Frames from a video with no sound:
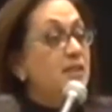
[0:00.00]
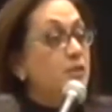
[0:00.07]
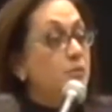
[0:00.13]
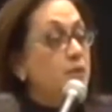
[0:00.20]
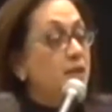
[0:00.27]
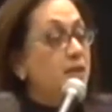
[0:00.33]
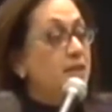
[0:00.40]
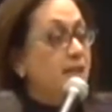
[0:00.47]
that
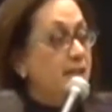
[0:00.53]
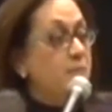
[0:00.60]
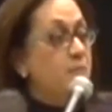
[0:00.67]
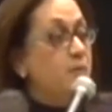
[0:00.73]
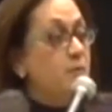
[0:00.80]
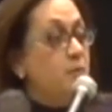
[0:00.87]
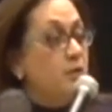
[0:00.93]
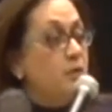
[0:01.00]
we are
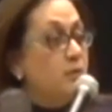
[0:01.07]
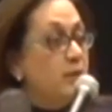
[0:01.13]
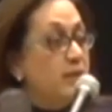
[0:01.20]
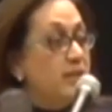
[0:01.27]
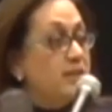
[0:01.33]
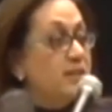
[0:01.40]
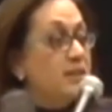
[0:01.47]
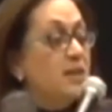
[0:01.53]
capable
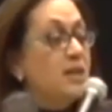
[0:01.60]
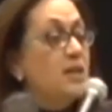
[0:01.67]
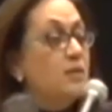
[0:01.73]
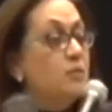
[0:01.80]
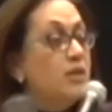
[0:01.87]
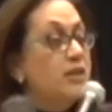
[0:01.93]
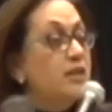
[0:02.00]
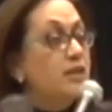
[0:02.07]
with,
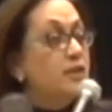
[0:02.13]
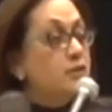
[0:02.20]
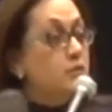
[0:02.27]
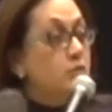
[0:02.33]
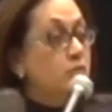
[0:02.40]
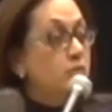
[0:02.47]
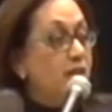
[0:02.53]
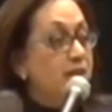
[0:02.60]
whether
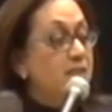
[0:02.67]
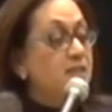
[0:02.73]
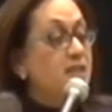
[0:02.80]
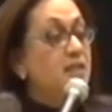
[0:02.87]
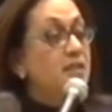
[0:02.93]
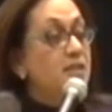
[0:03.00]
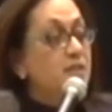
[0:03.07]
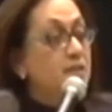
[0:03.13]
through
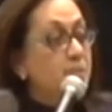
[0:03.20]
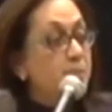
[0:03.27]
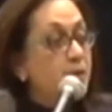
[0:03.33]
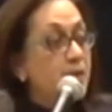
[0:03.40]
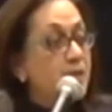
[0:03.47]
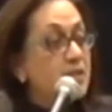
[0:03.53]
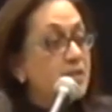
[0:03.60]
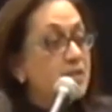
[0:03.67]
writing to the
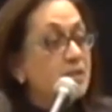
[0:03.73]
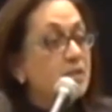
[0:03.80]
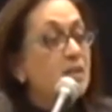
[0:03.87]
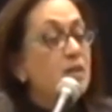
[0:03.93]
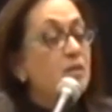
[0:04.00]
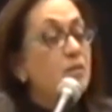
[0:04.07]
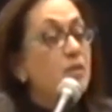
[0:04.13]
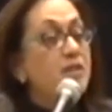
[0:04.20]
press,
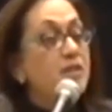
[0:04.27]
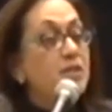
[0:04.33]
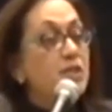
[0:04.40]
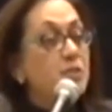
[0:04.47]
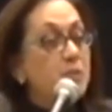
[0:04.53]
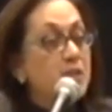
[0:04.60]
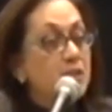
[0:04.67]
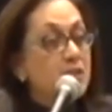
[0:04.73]
whether
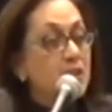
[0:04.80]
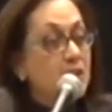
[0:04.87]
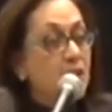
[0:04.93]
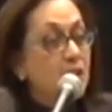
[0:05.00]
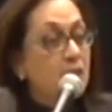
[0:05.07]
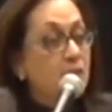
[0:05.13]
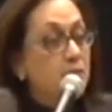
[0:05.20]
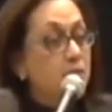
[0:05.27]
speaking
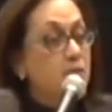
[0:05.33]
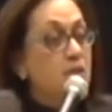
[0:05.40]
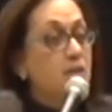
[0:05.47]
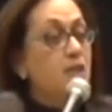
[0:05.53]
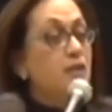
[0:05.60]
out,